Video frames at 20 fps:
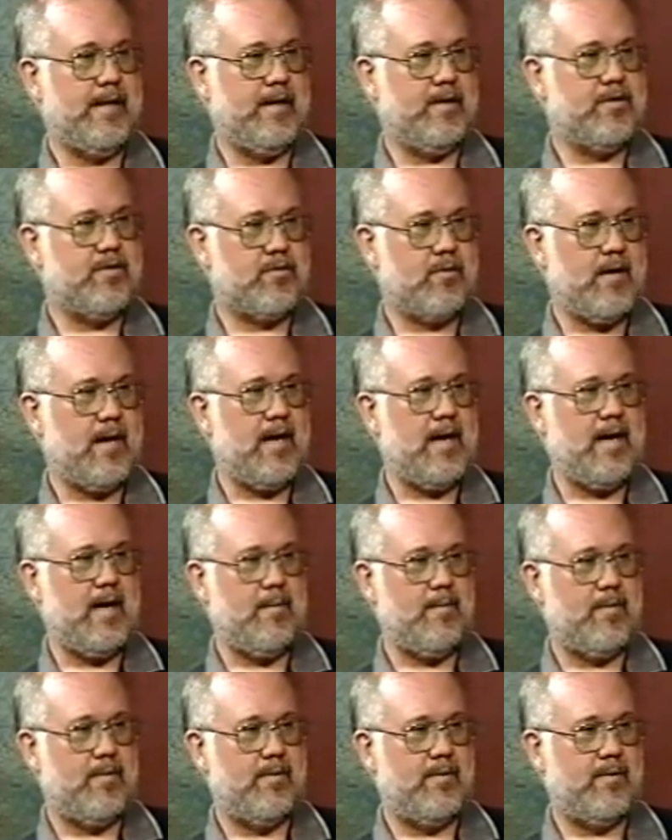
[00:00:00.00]
he
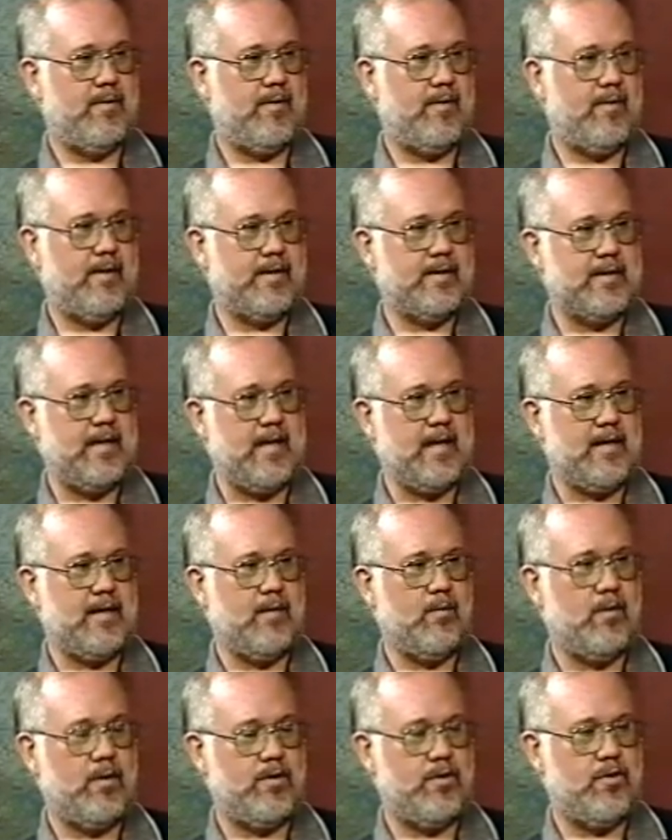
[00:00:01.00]
described
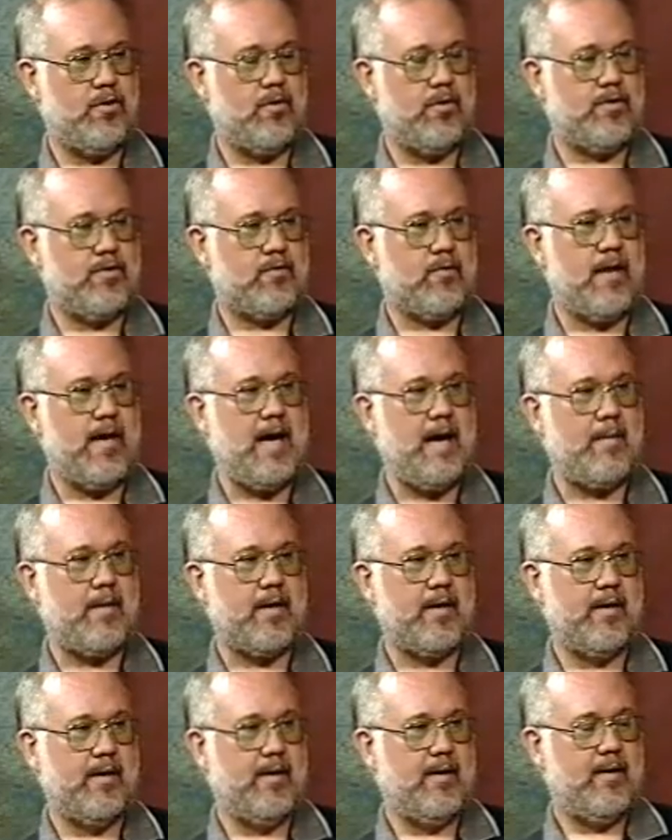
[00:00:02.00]
exactly what you're
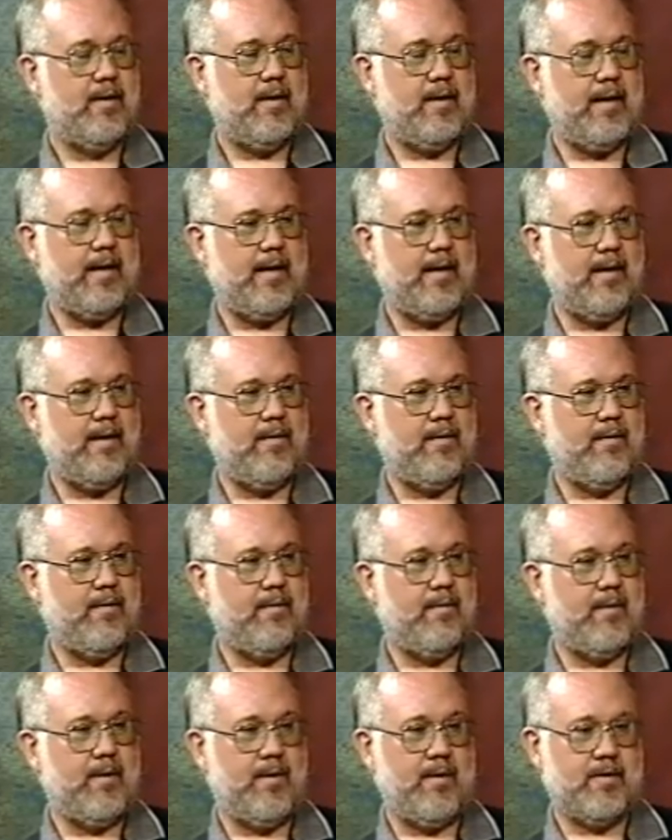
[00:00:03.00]
describing,
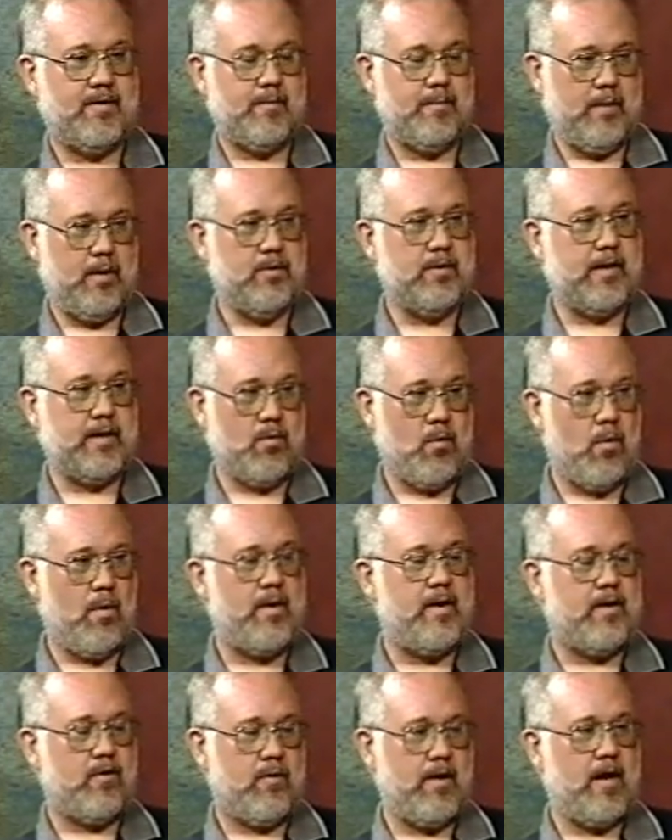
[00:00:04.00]
and supposedly,
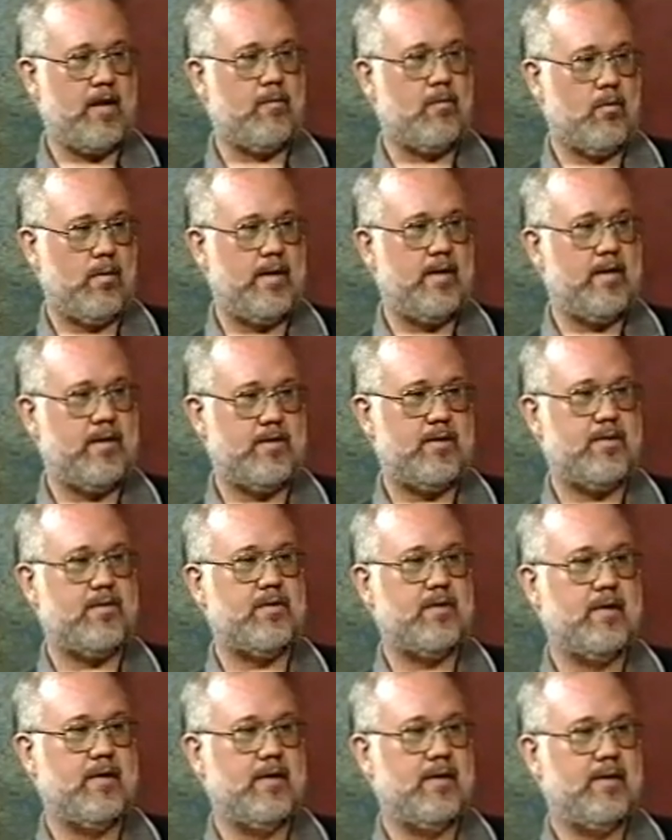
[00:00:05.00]
according to credible
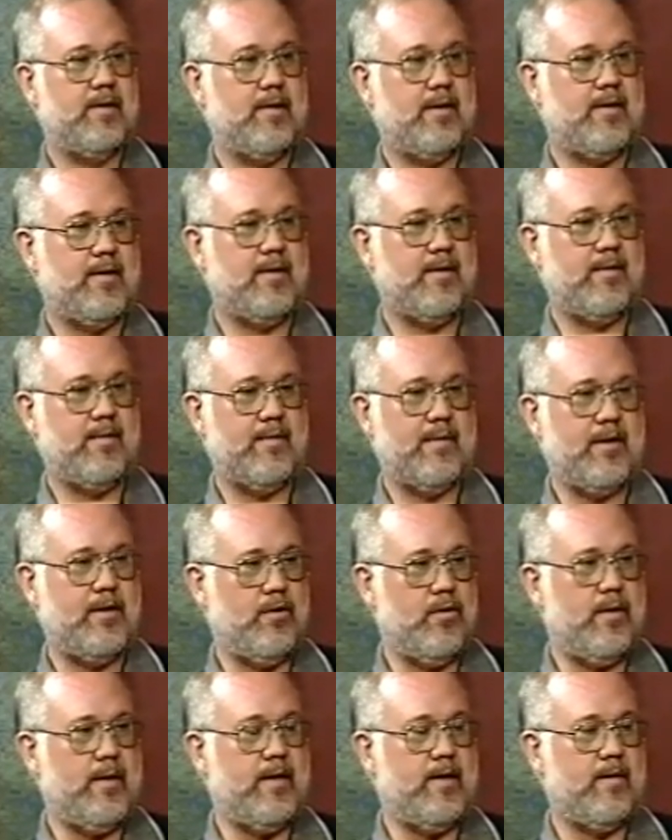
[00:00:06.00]
witnesses
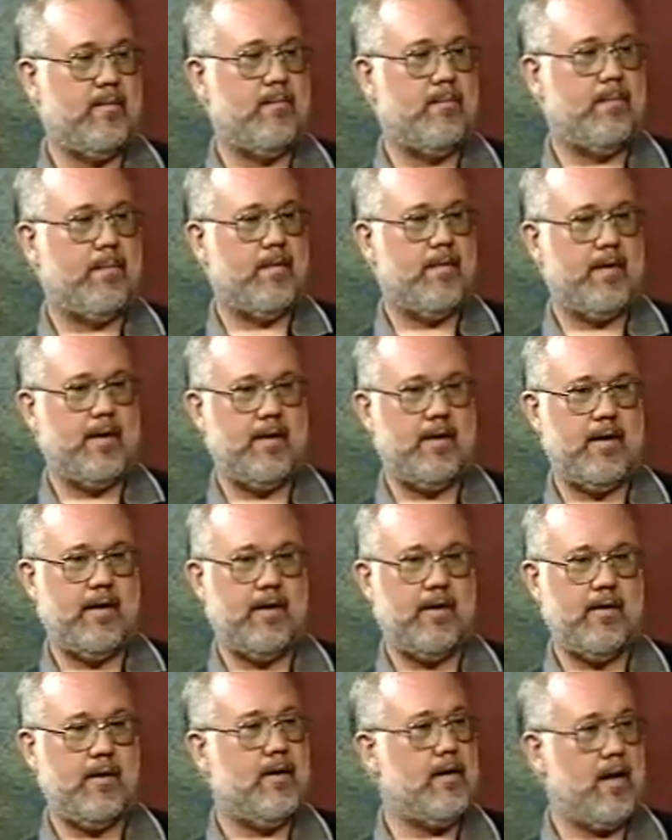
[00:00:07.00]
that knew him, that
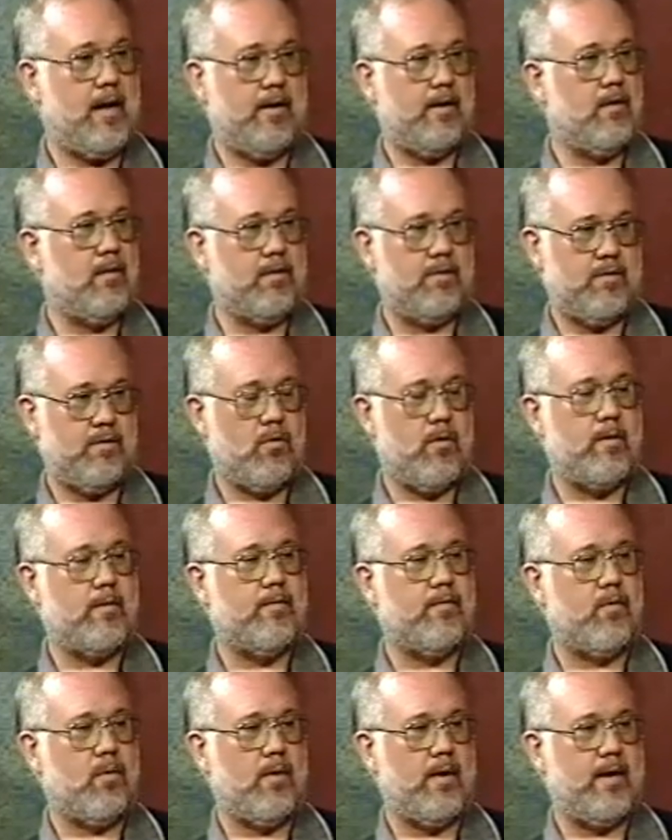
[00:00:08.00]
he did not know the
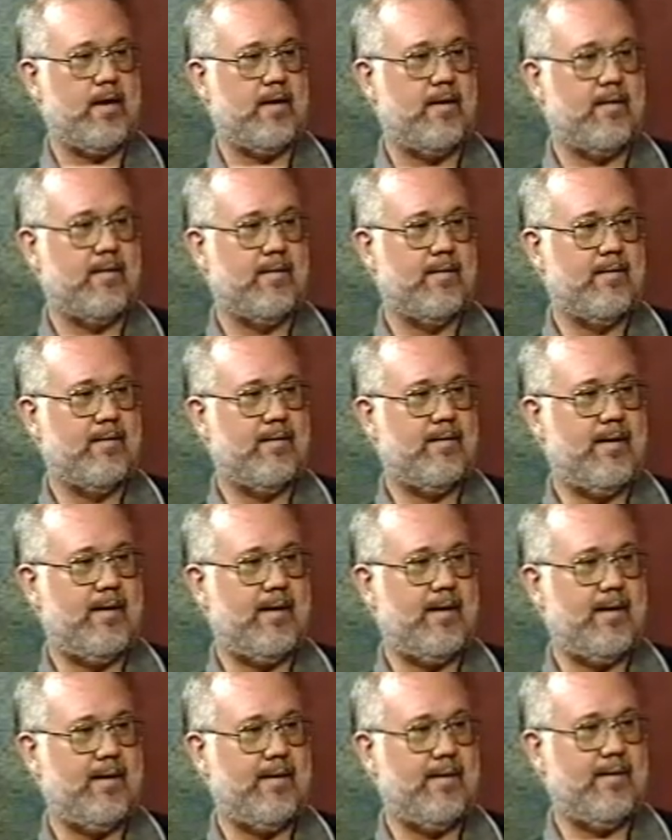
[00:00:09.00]
story beforehand,
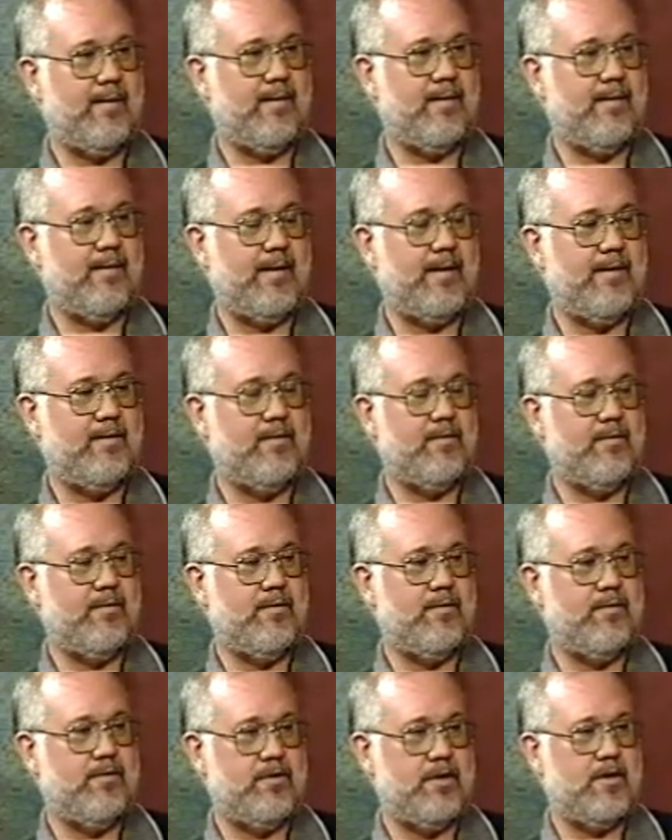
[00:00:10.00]
and
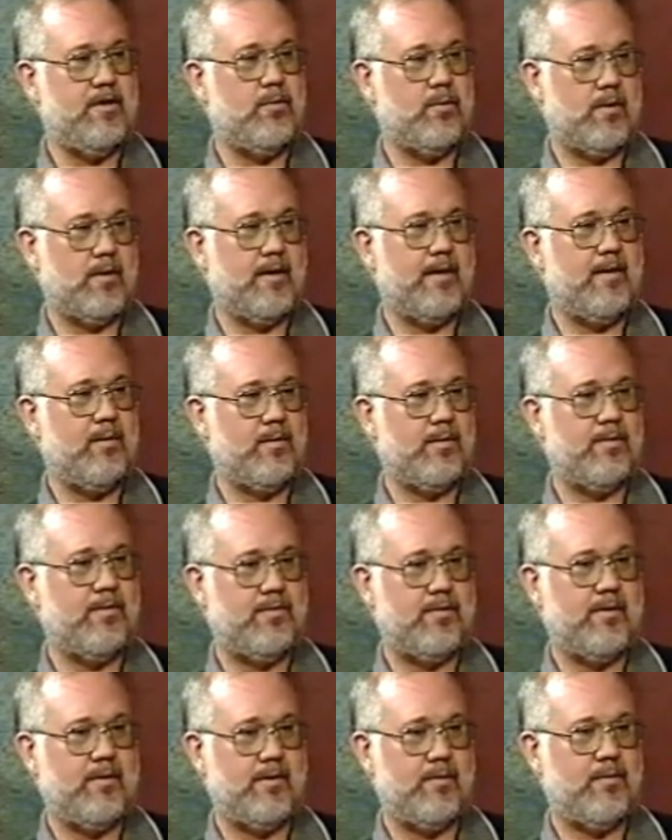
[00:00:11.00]
genuinely was